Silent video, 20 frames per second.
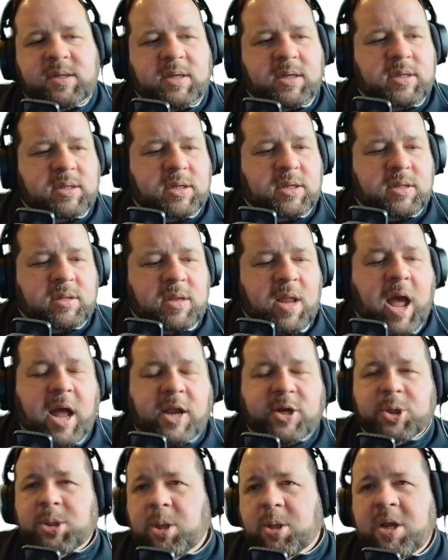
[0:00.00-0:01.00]
is not
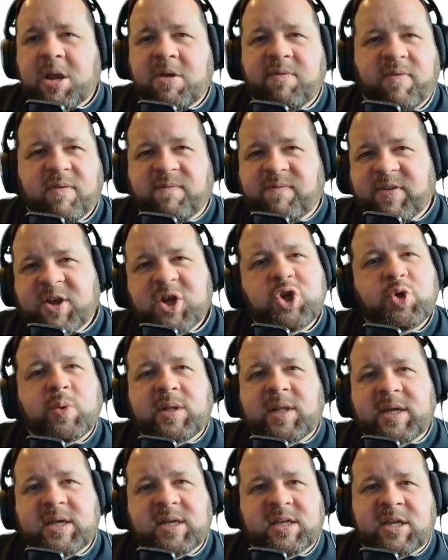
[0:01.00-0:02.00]
just looking for
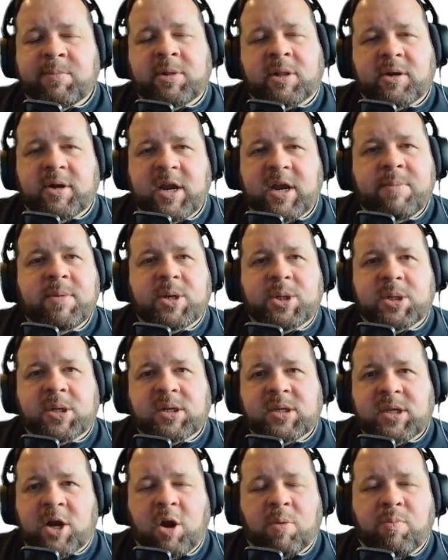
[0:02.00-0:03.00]
visually similar
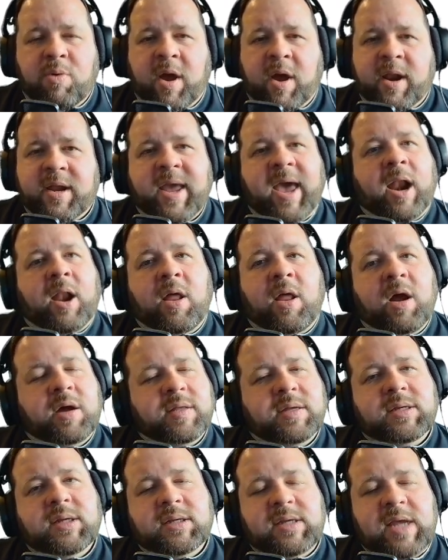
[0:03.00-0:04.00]
images in our product catalog.
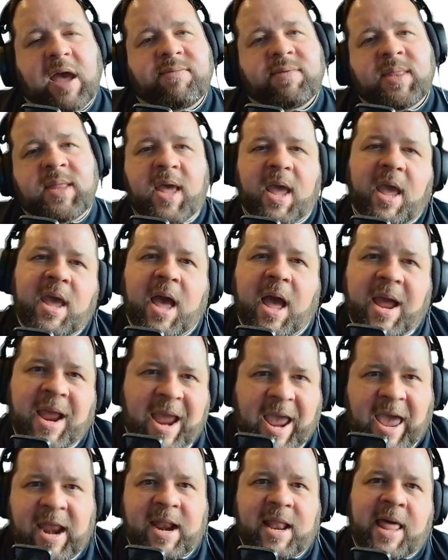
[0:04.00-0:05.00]
This is having the AI
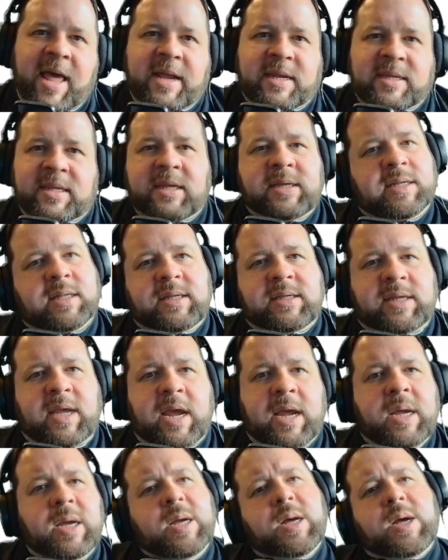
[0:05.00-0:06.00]
analyze this and
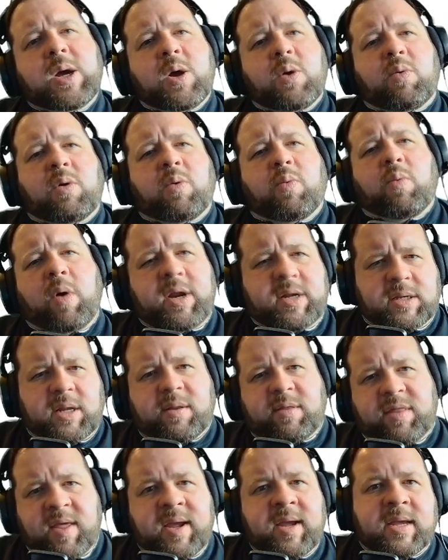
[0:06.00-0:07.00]
say, well, what does
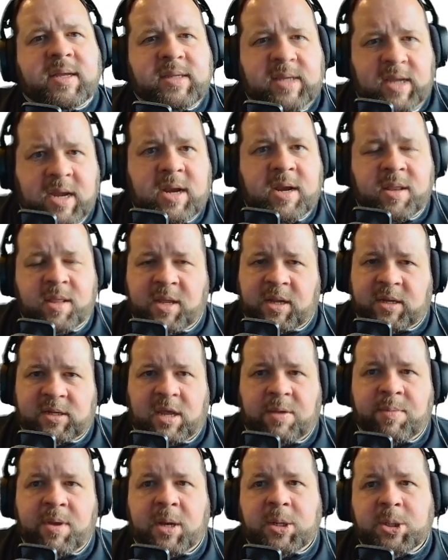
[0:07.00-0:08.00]
it think is in this
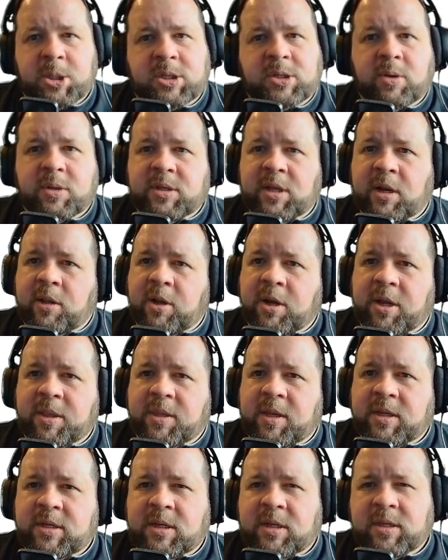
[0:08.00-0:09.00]
image? And so it's going to look at
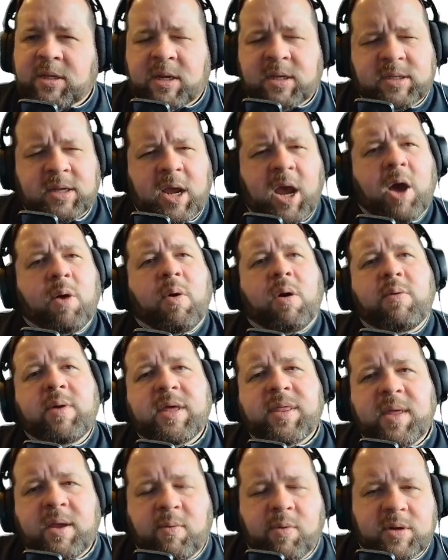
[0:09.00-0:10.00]
this and it's going to say, oh, well, we
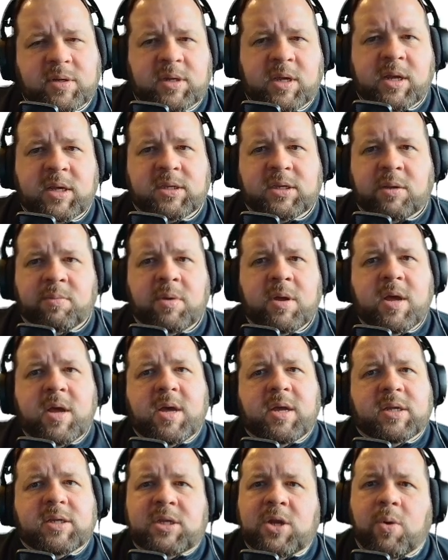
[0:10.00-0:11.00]
think we're seeing some
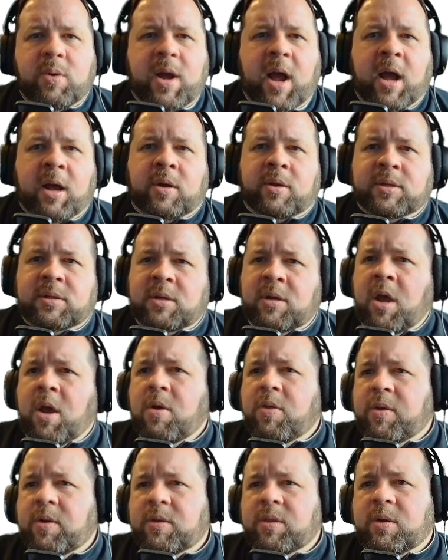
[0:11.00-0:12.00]
snow goggles, and
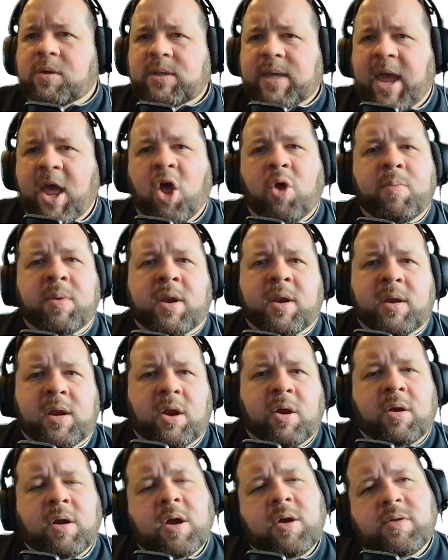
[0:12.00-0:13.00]
oh, there's a helmet in
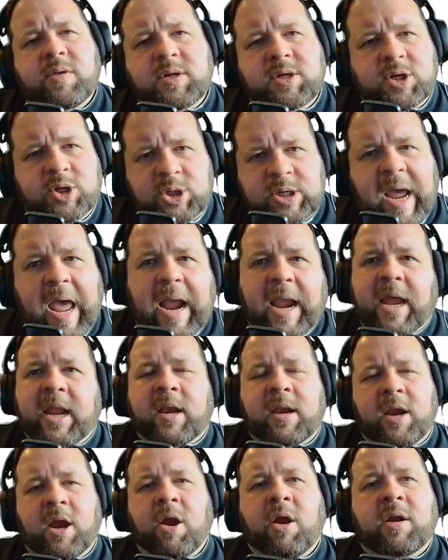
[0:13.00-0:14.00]
here, and oh, there's a jacket
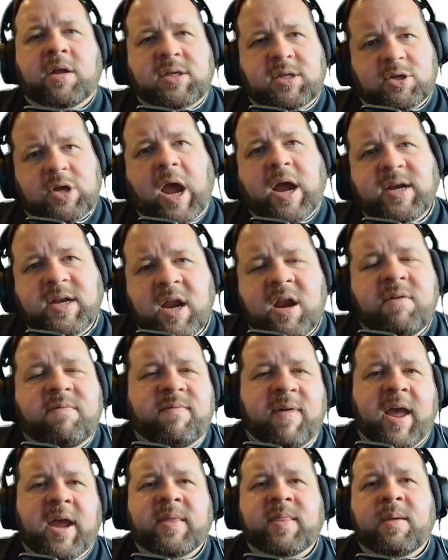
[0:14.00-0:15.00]
in here, and it's
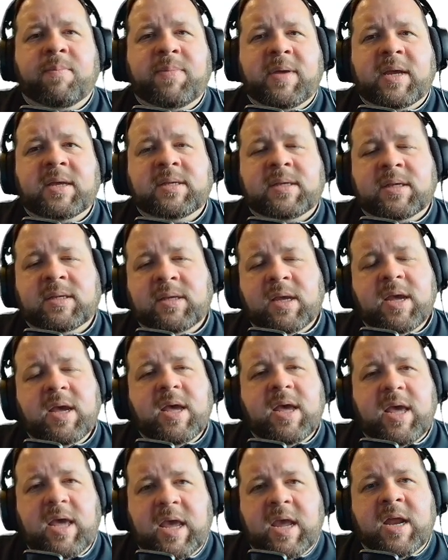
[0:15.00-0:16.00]
identifying the pieces
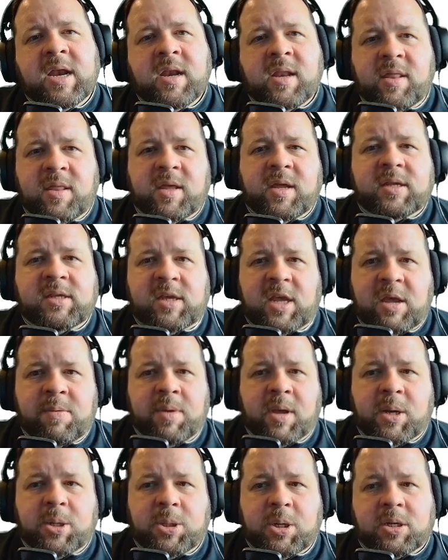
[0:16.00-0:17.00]
in this
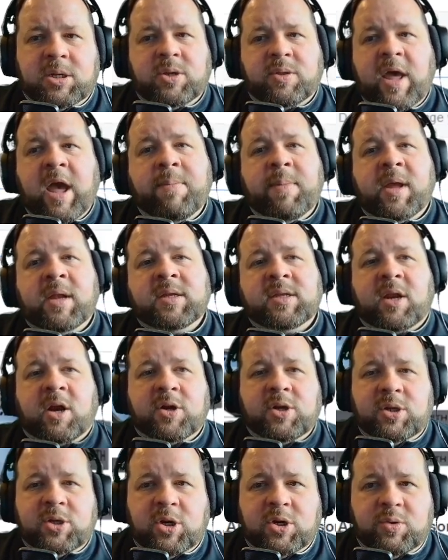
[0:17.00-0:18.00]
image. And so that means that our
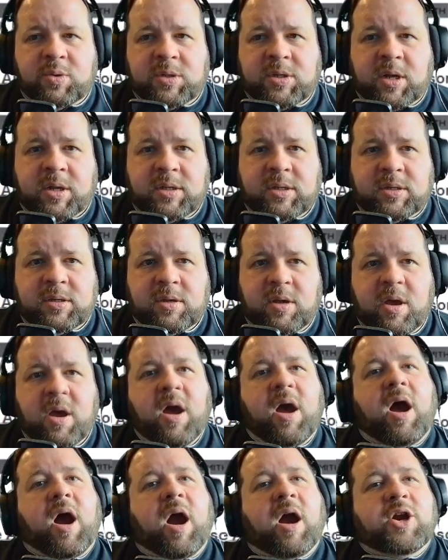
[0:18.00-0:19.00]
search results
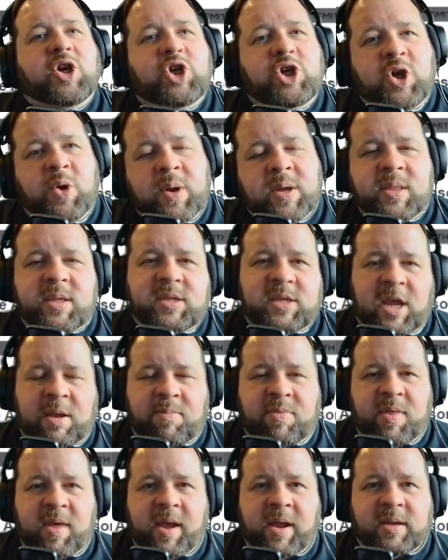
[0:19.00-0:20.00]
are showing the same
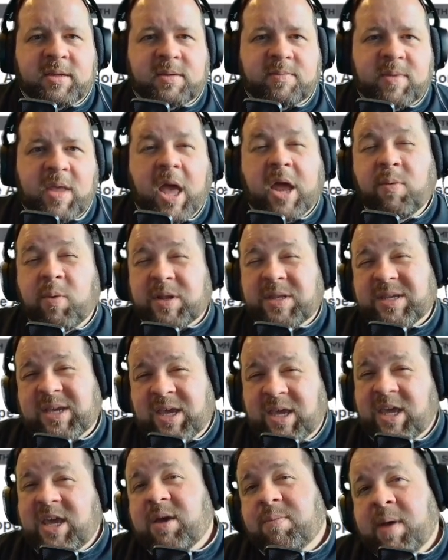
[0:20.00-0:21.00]
things. And what's
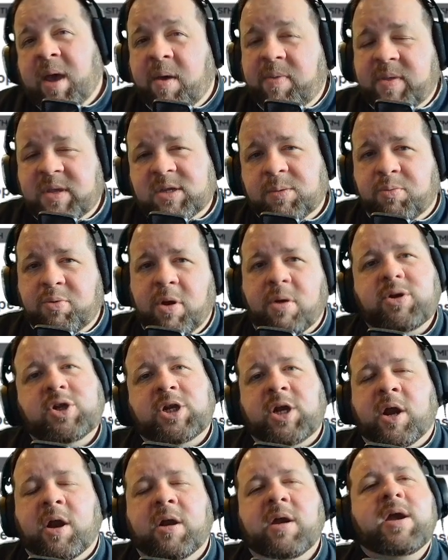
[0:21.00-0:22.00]
key about this approach
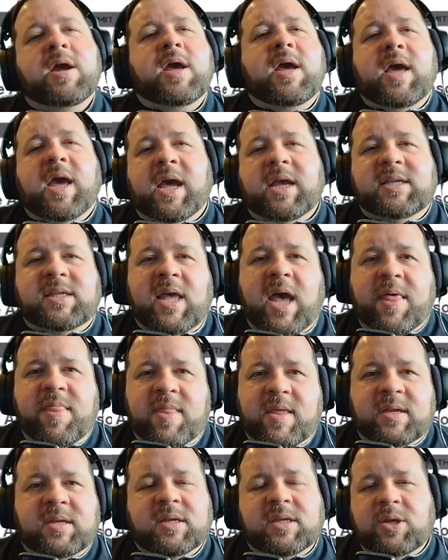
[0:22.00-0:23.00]
here is that
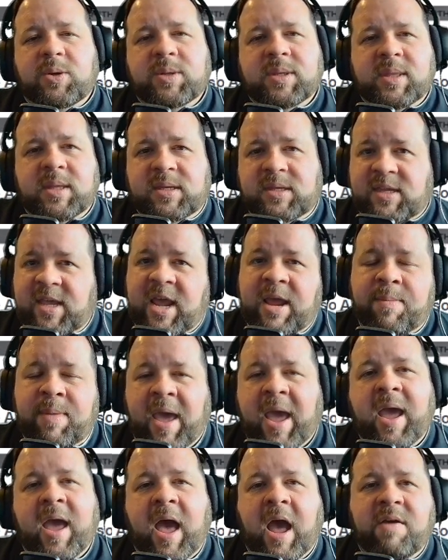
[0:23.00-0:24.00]
this is using the same
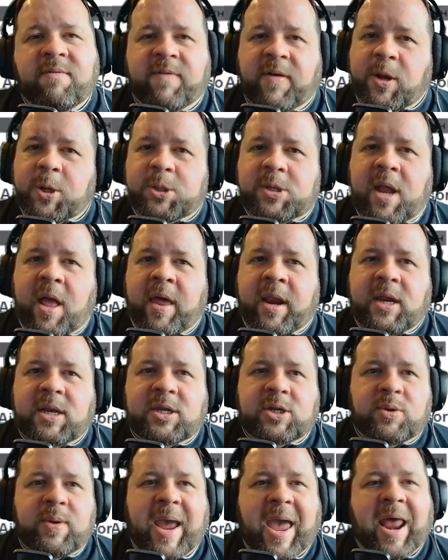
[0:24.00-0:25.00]
AI functionality
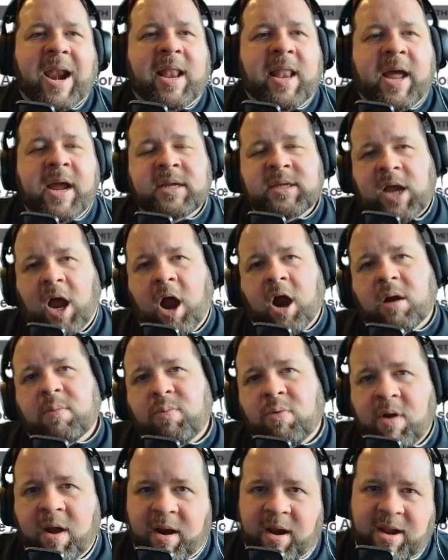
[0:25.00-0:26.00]
to analyze our
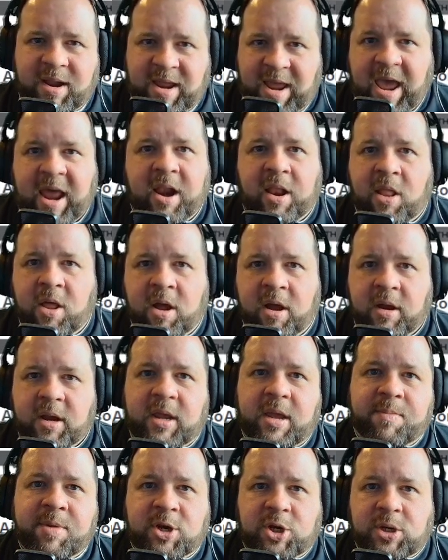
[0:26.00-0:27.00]
product catalog
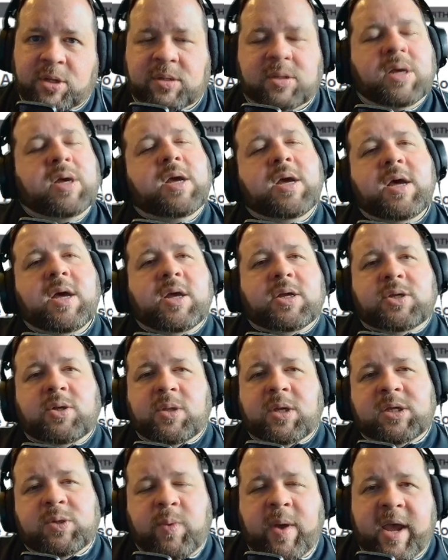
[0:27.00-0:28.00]
images. So
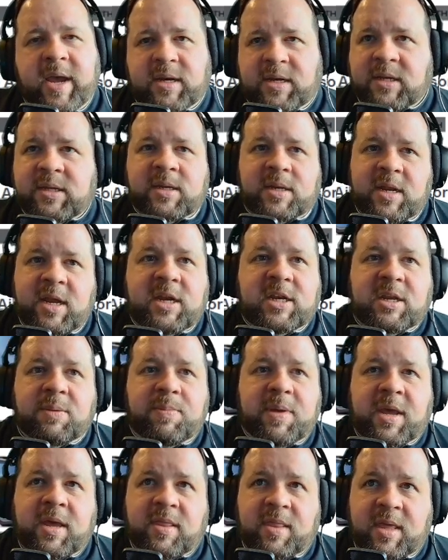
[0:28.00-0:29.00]
this way, it doesn't need to
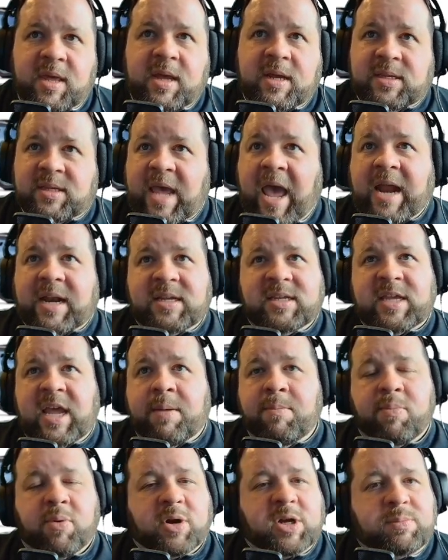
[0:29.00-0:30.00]
be the exact
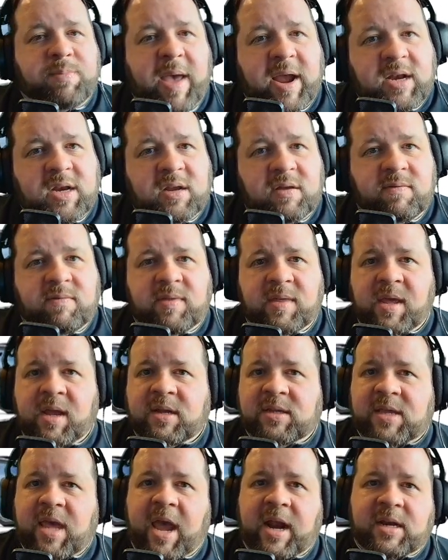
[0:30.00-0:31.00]
same perspective, the
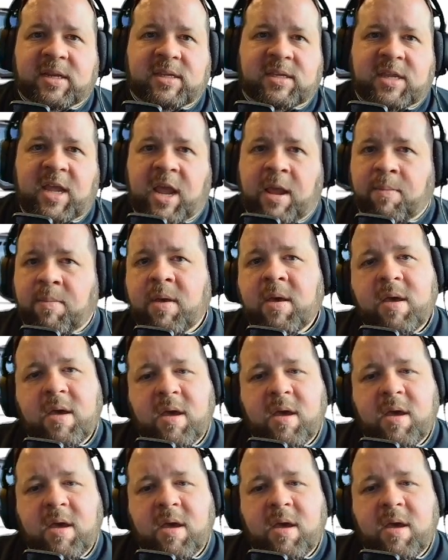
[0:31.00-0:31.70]
exact same